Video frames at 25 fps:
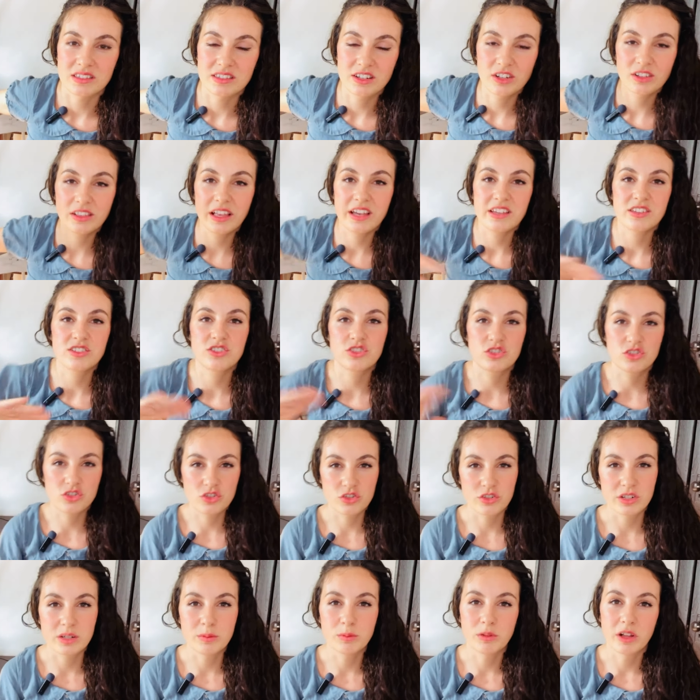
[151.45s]
They're less
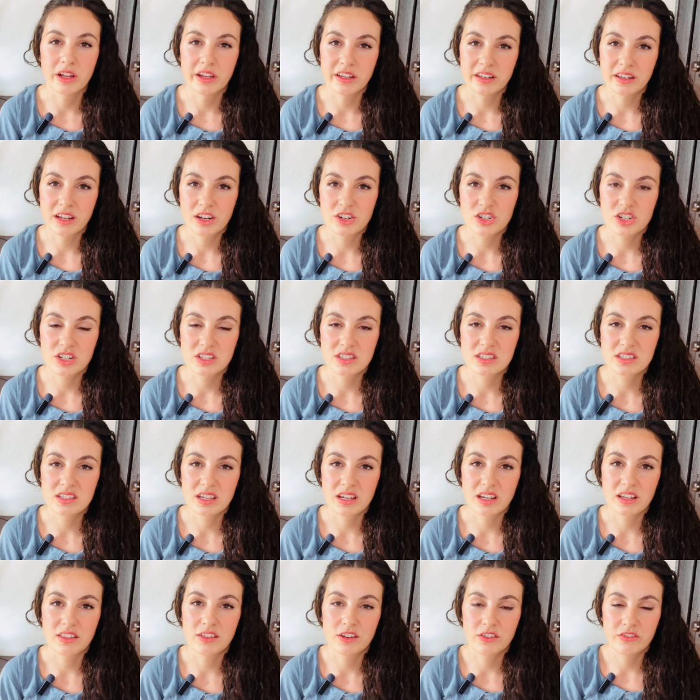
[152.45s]
streamlined, I should
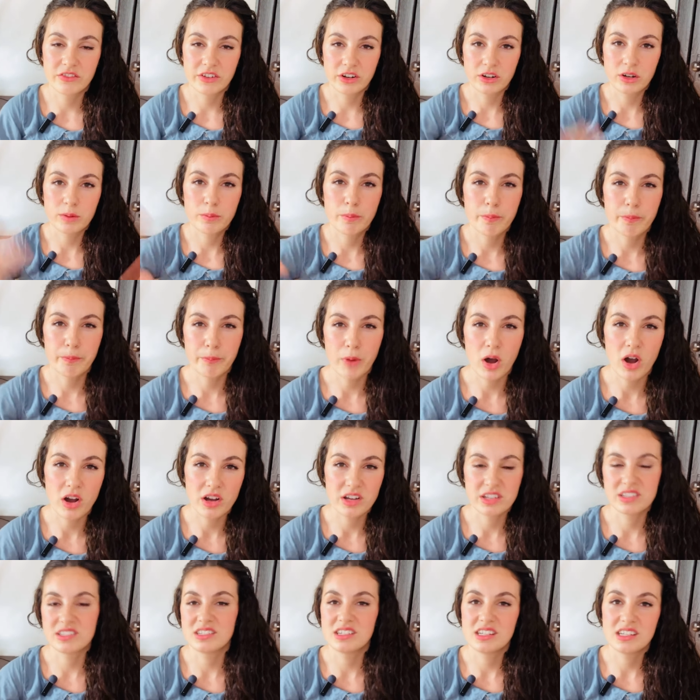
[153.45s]
say. They're very
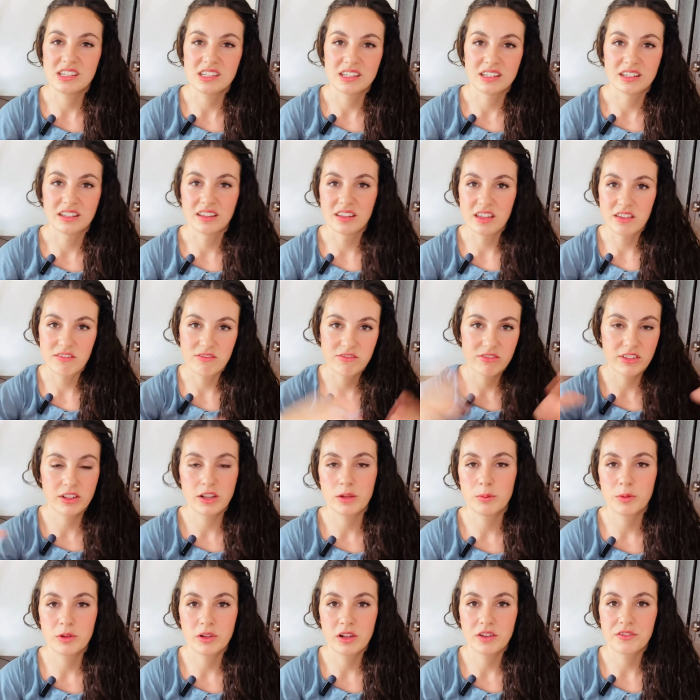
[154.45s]
boxy and they fill
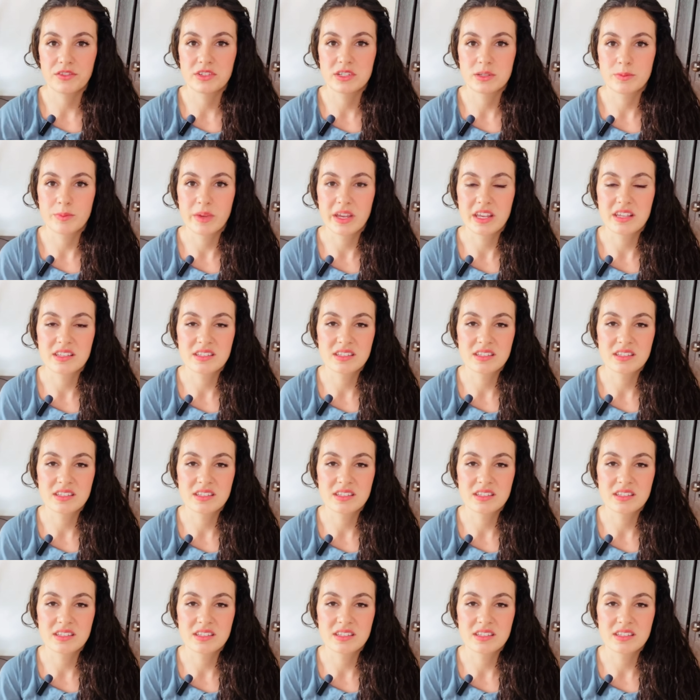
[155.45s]
up a lot of space.